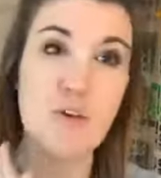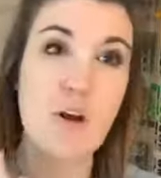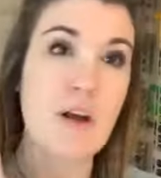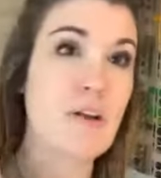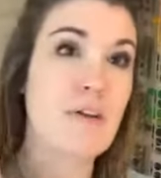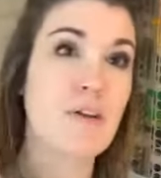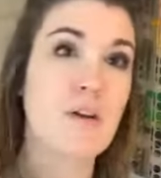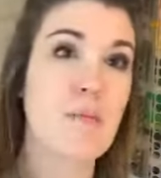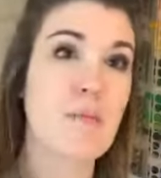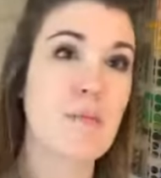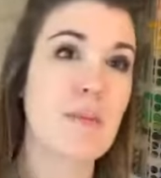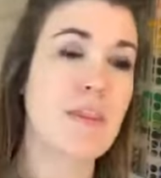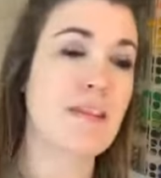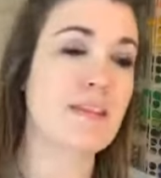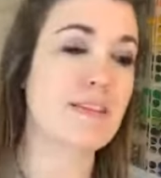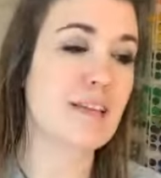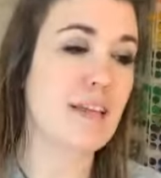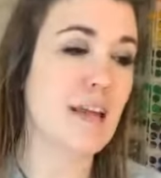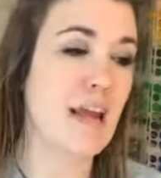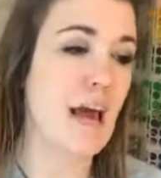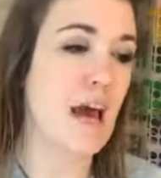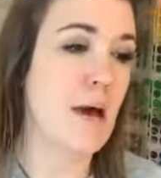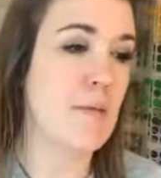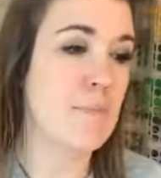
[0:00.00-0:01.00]
I don't know when that's
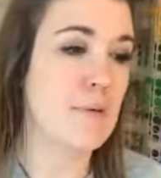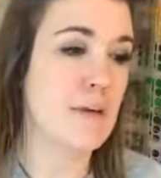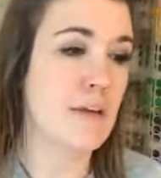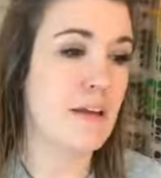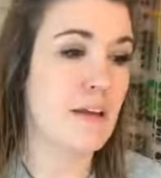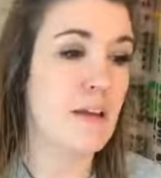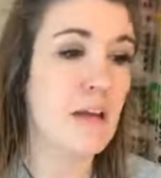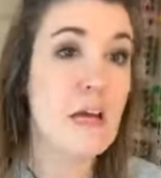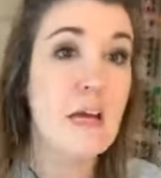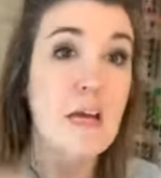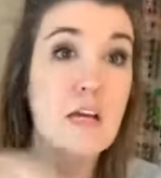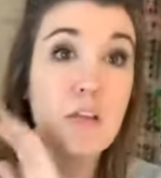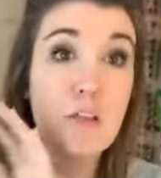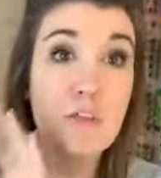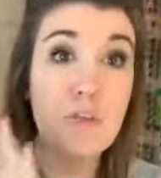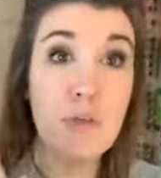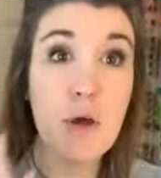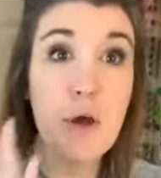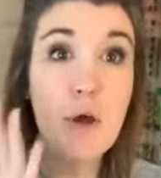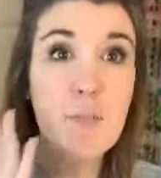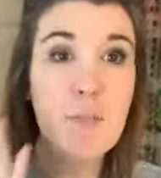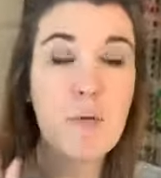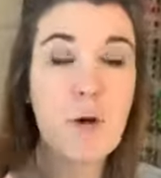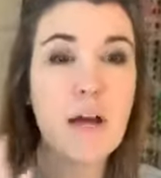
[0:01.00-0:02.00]
going to happen.
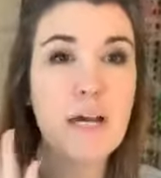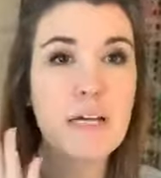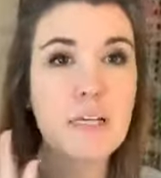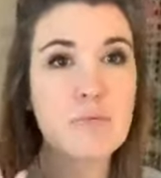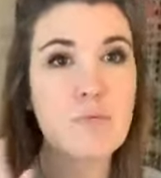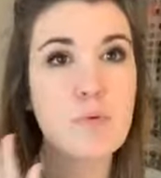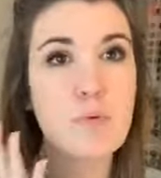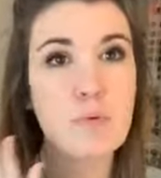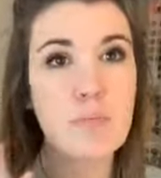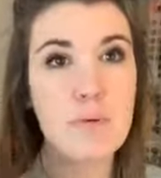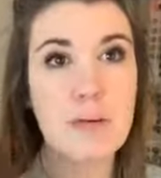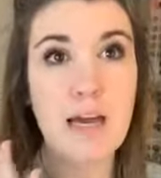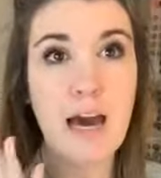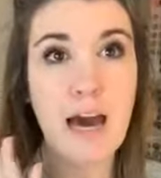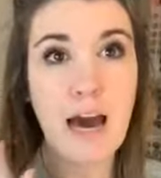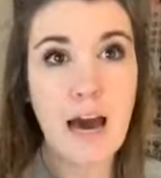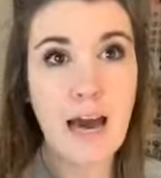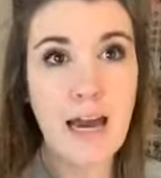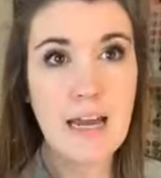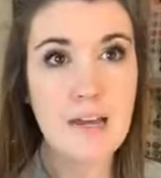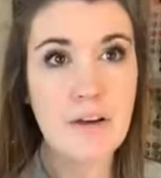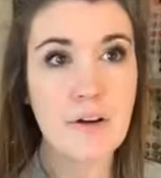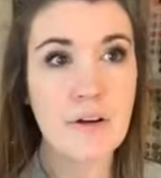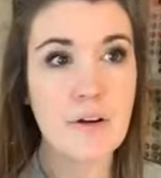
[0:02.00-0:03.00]
Their price will be
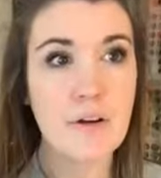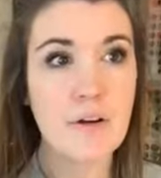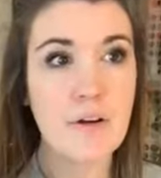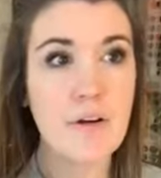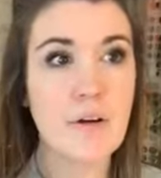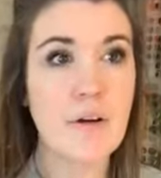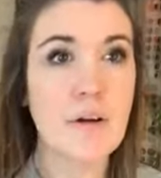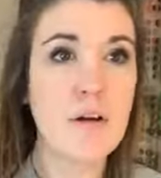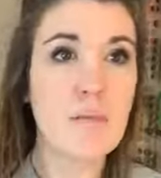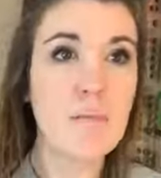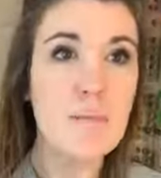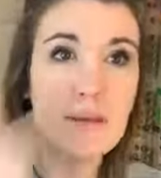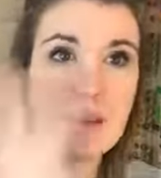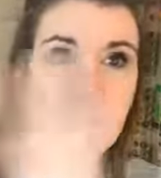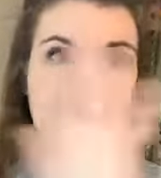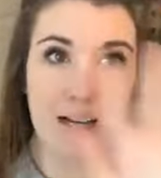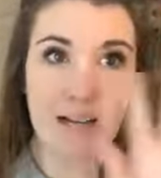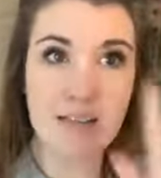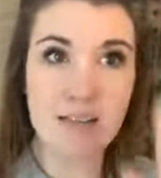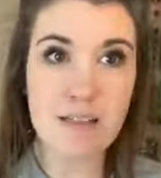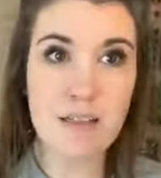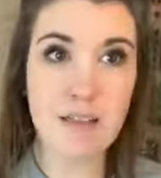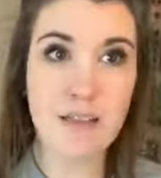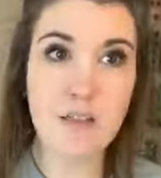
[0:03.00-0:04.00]
higher
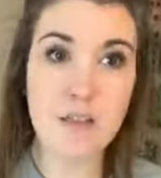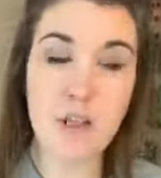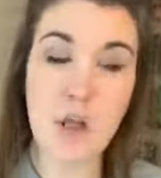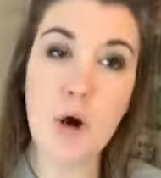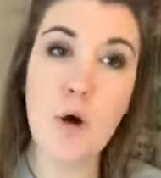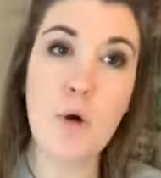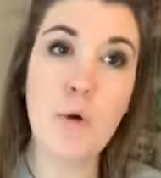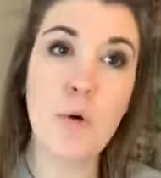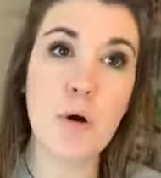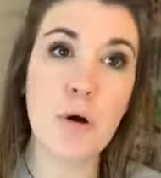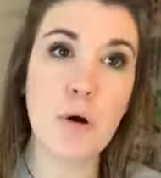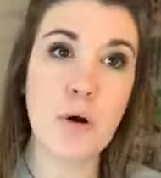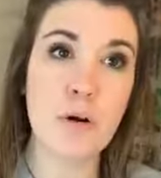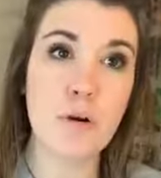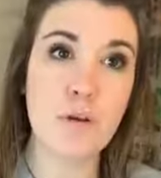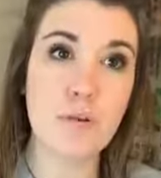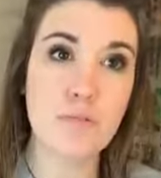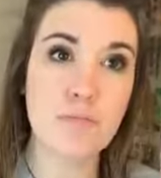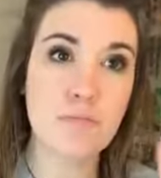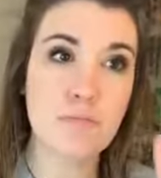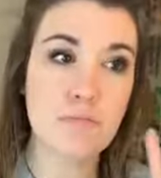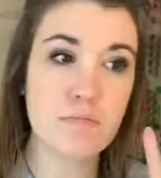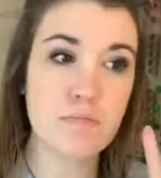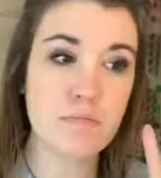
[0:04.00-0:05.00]
because the
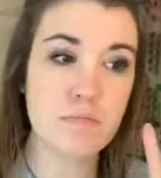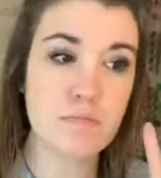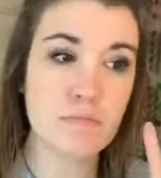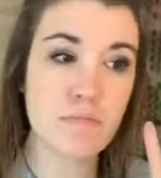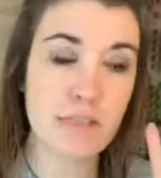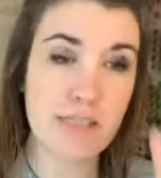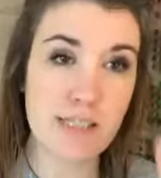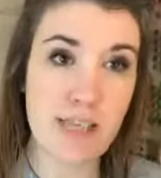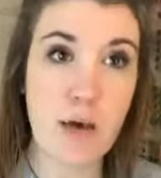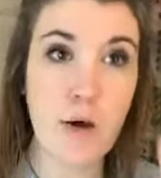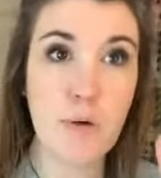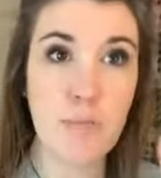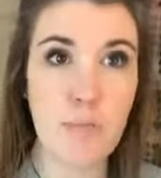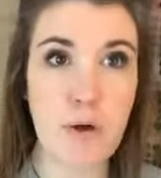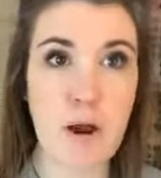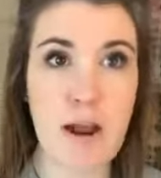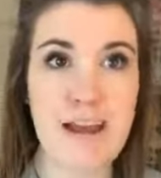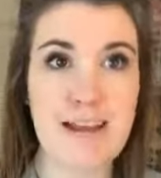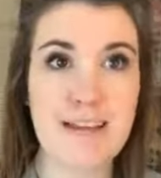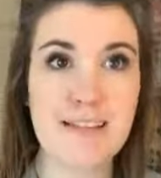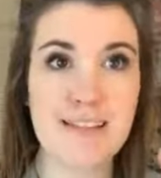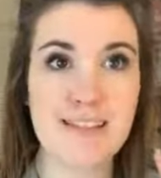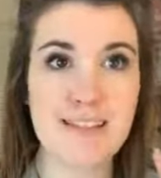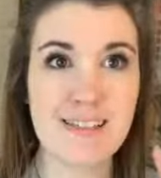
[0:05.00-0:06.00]
lower sale
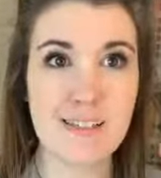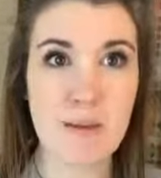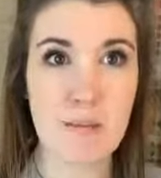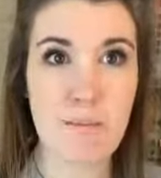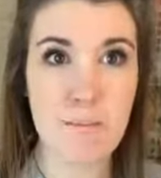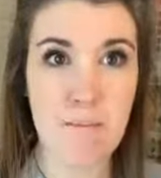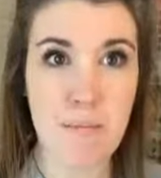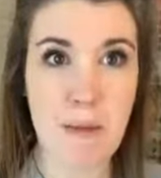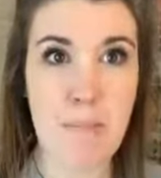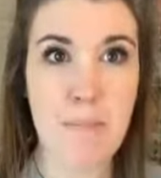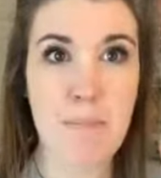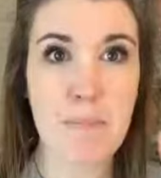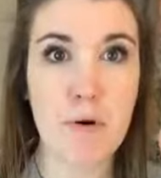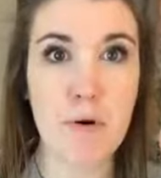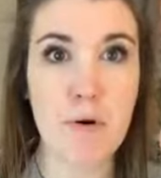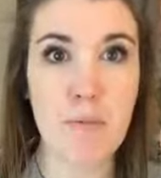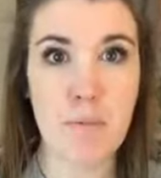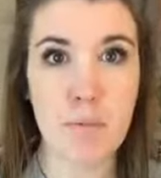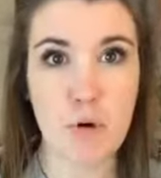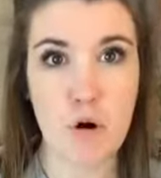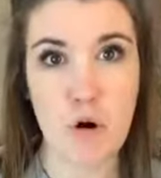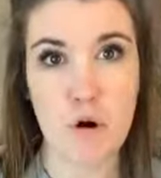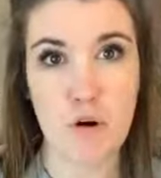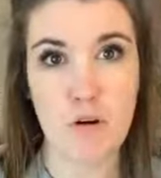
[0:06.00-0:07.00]
price is a member
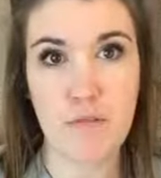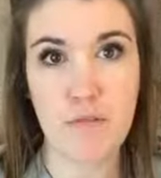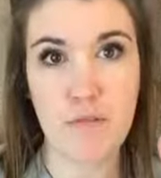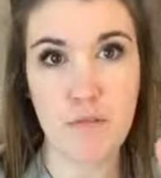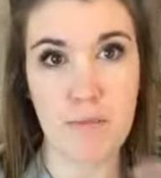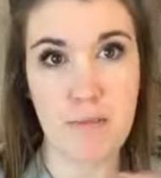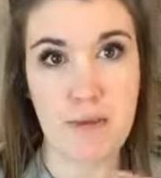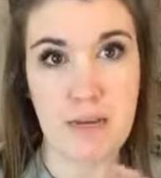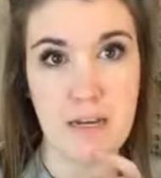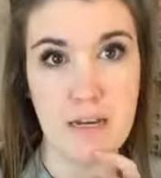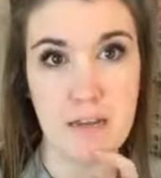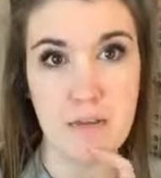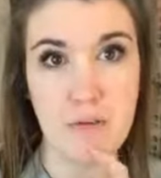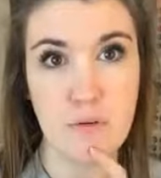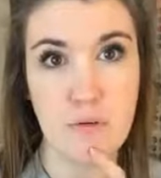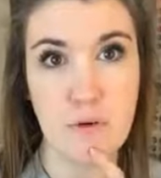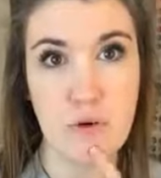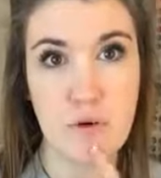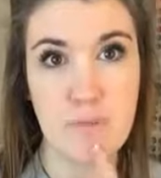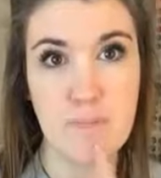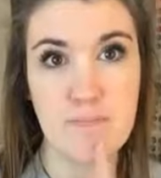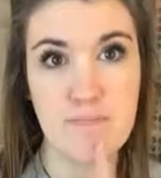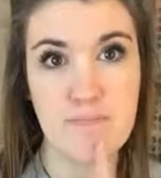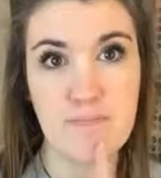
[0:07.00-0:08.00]
perk for being in the
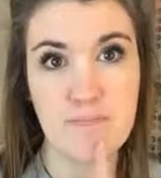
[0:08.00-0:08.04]
group.